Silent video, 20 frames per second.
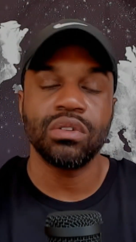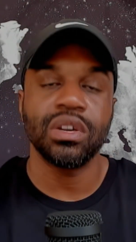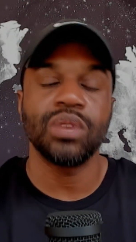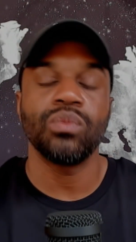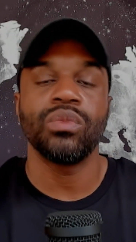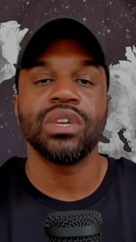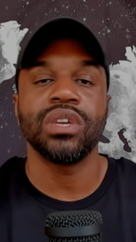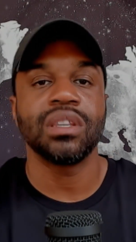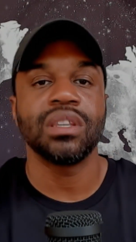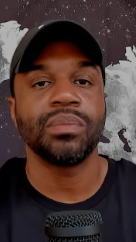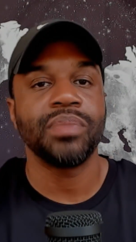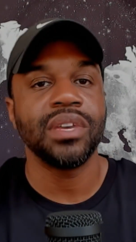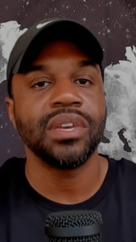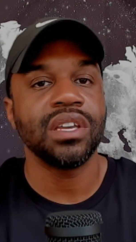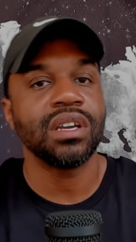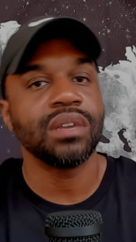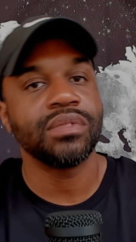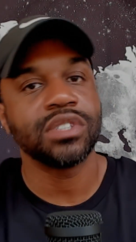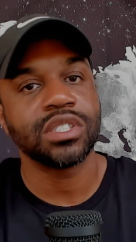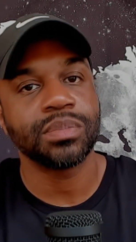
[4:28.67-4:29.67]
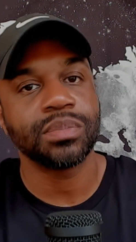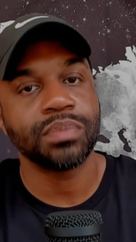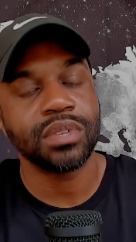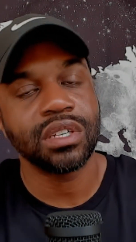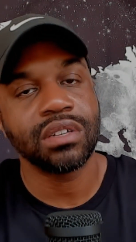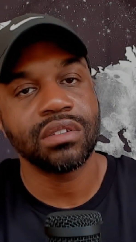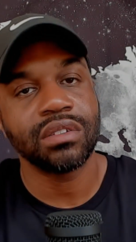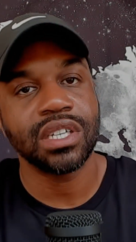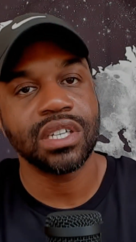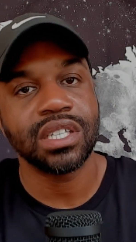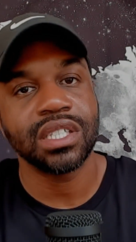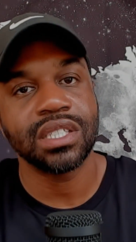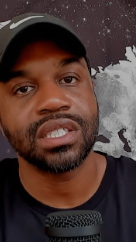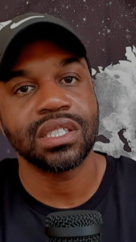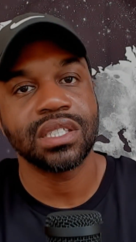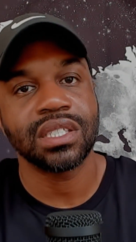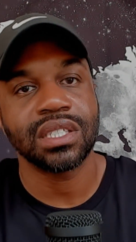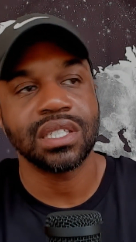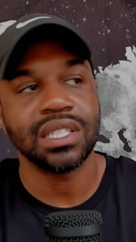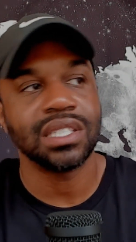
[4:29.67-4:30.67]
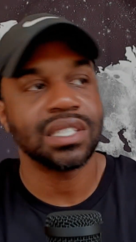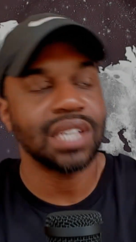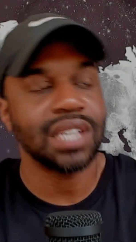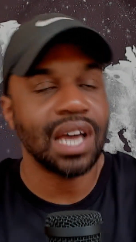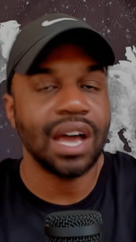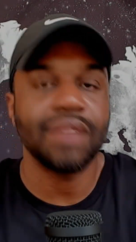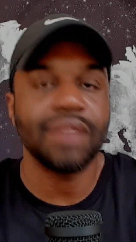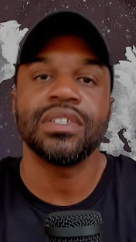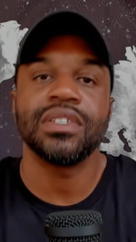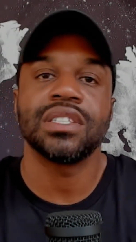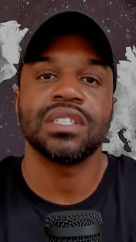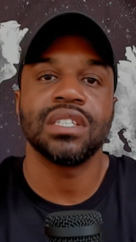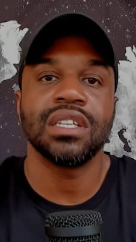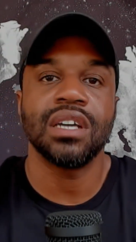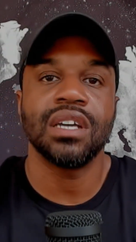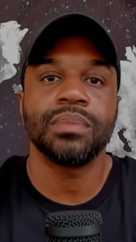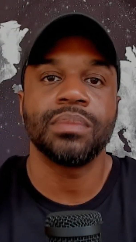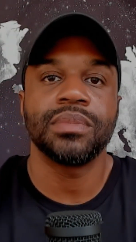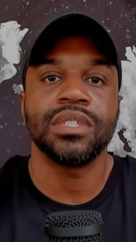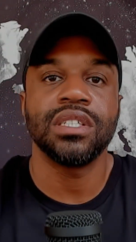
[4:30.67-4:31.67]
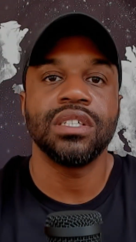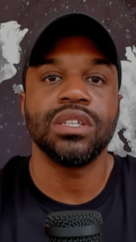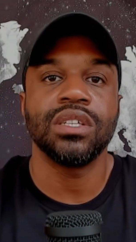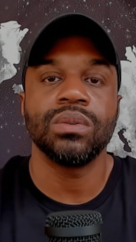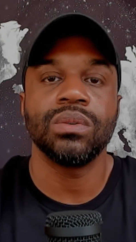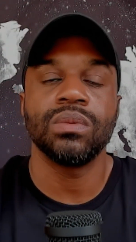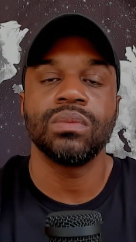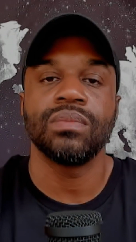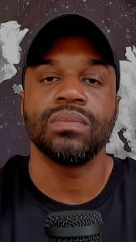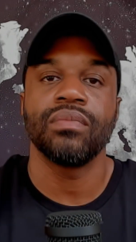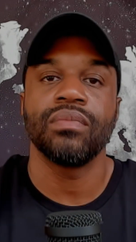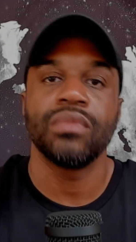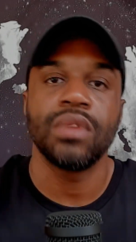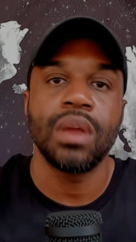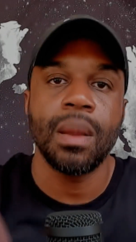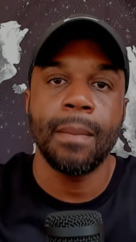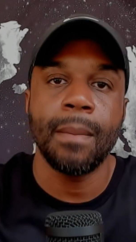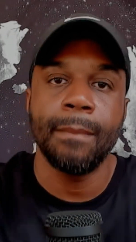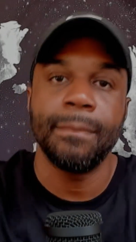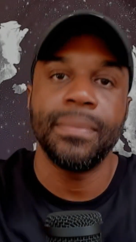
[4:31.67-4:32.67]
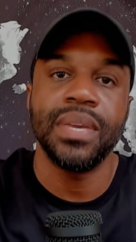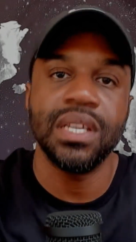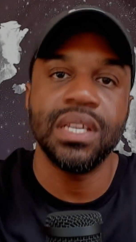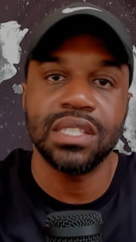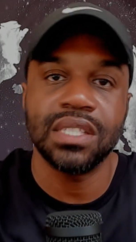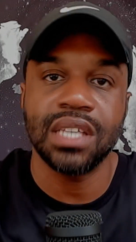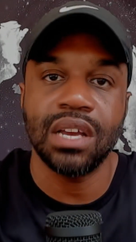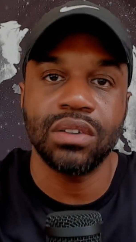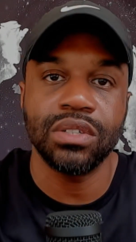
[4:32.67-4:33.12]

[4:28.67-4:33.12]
when the peak of a sprinter is obviously up to you. Peace out,